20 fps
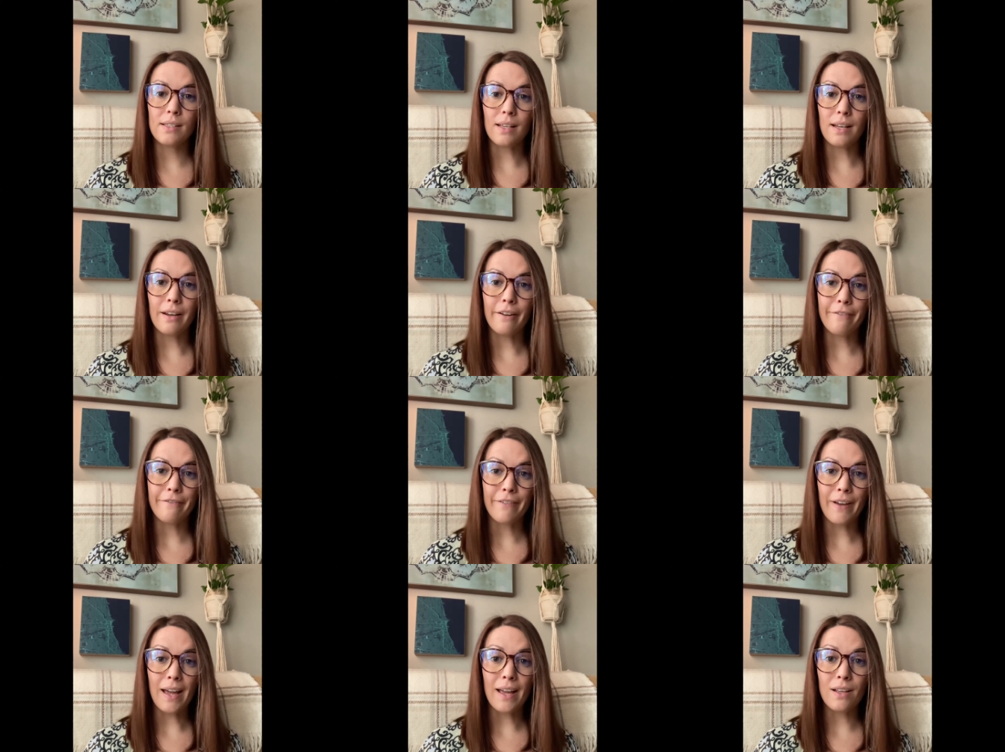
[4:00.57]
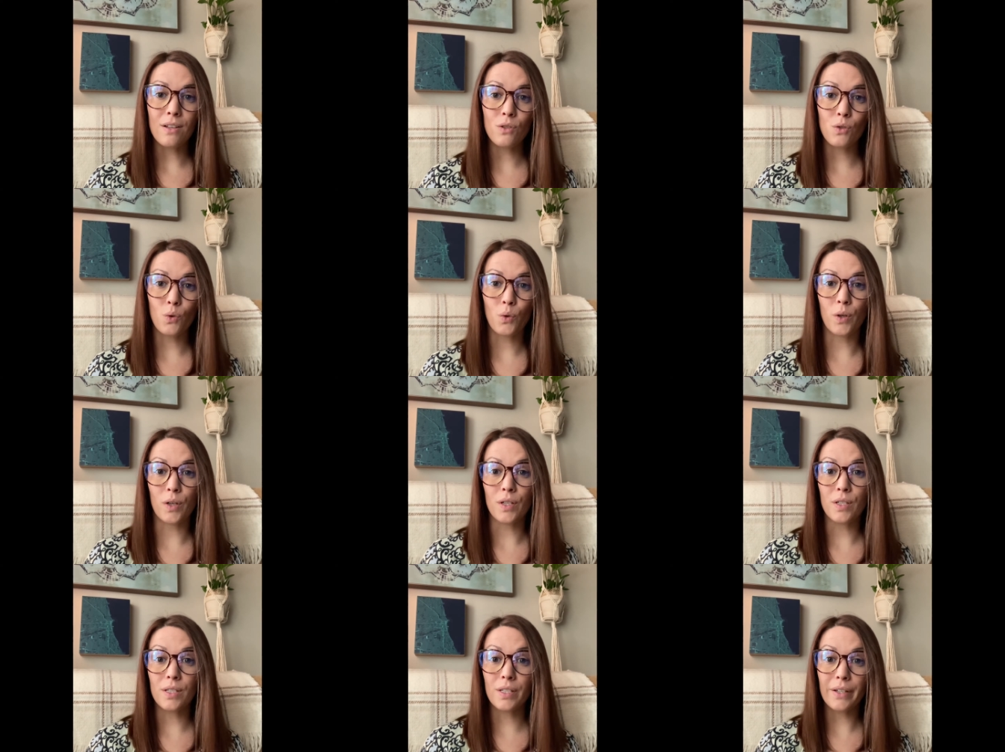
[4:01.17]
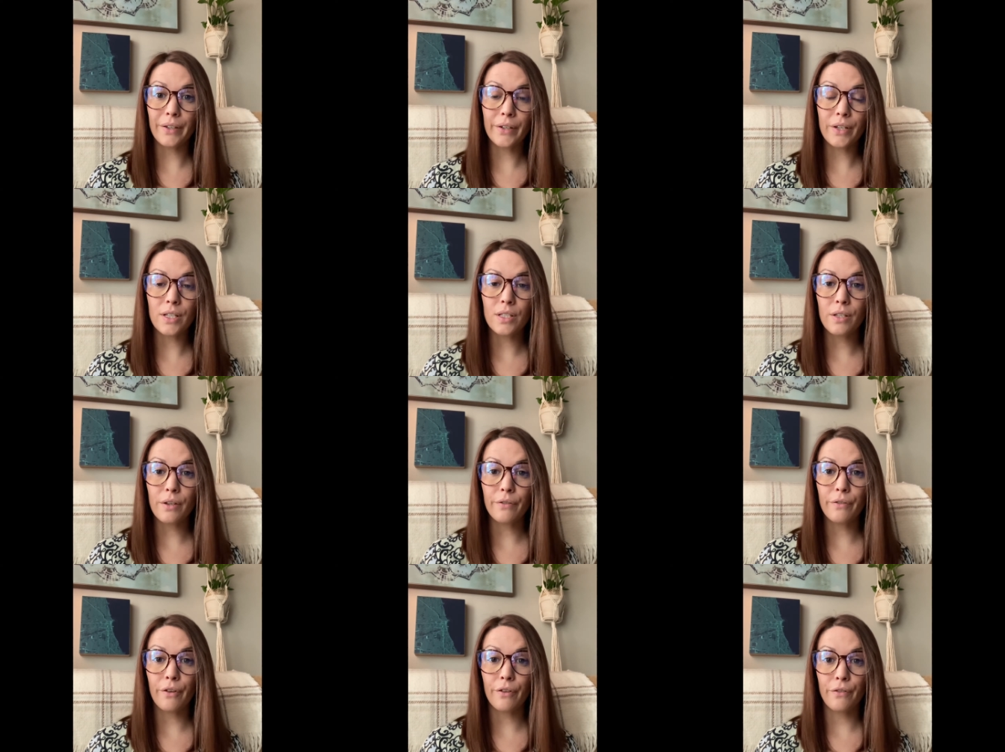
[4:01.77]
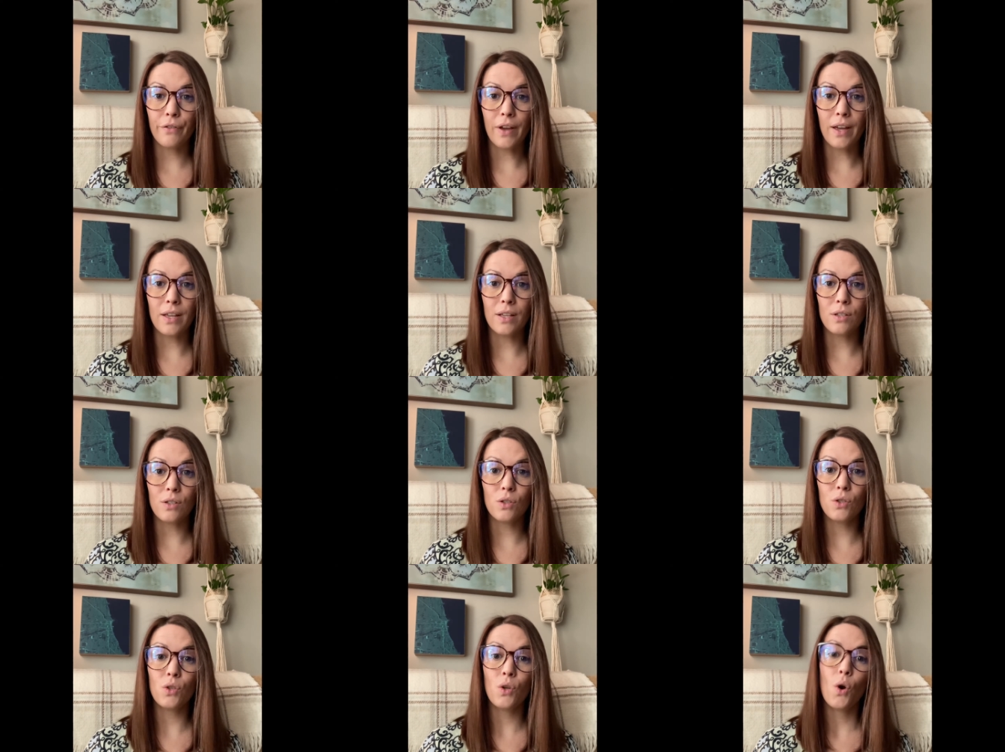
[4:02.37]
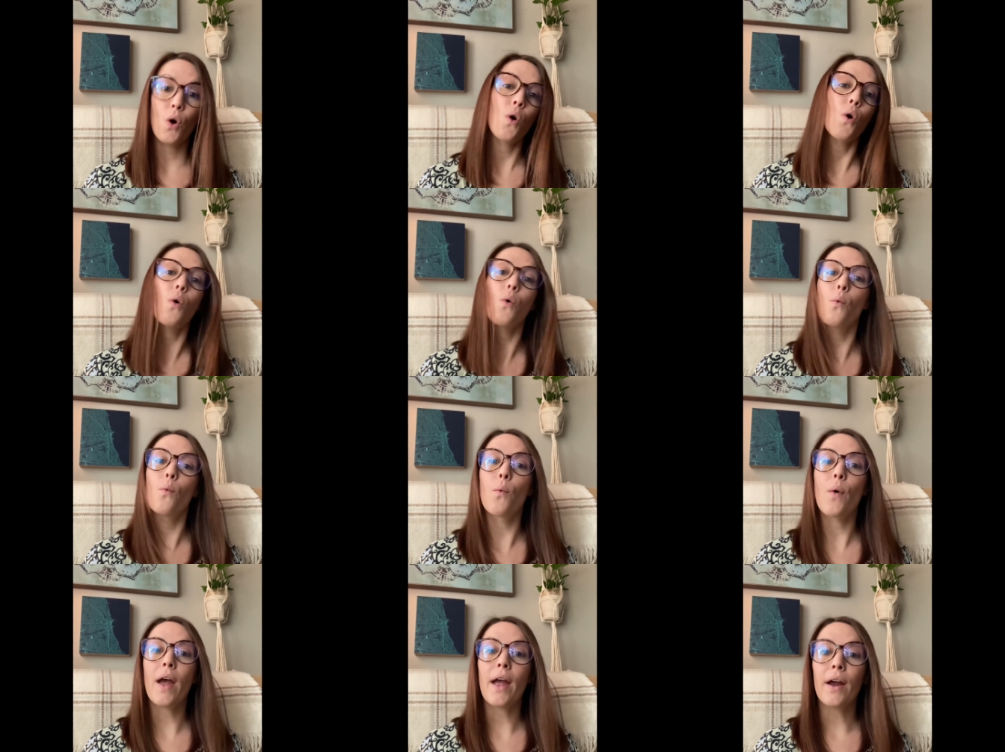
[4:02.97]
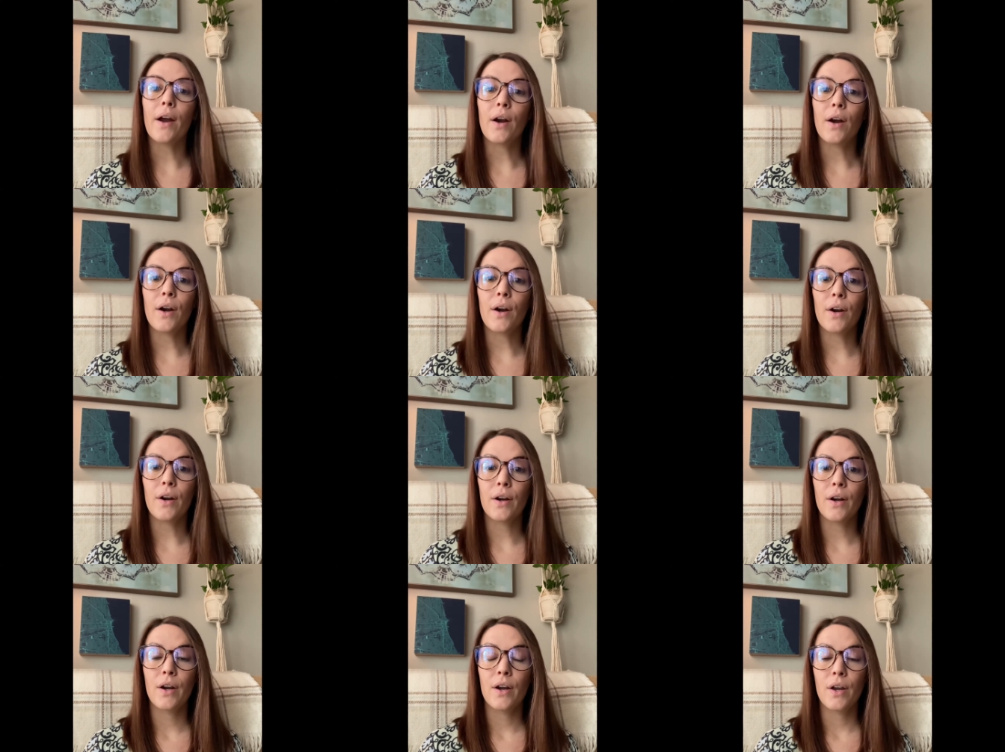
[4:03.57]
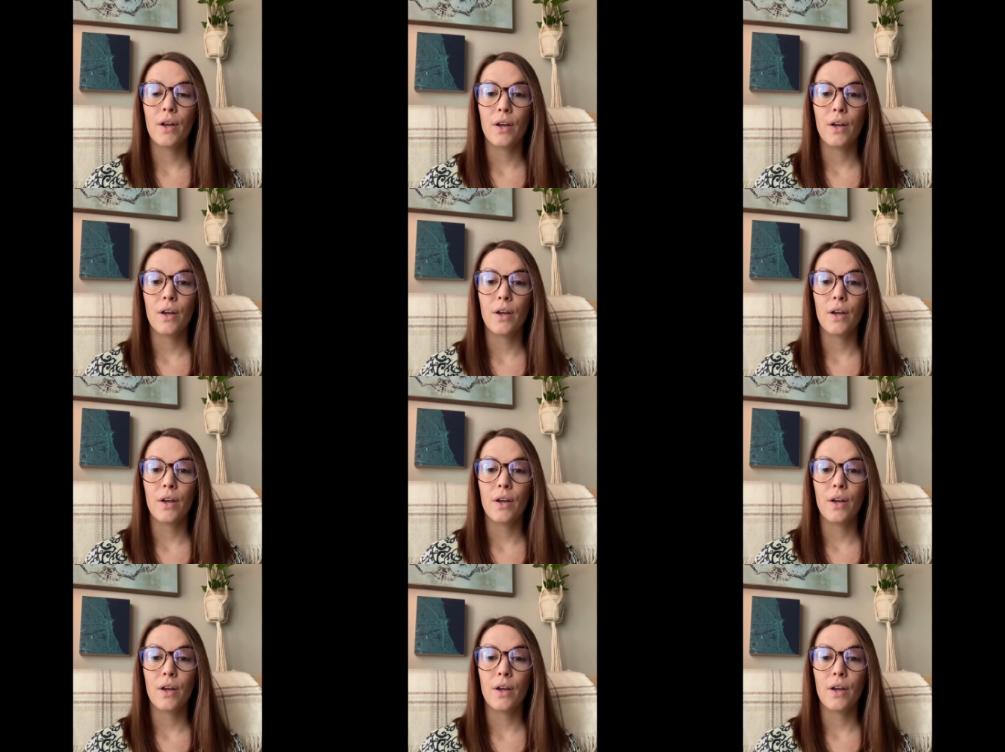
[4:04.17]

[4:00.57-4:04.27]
an event or a series of events where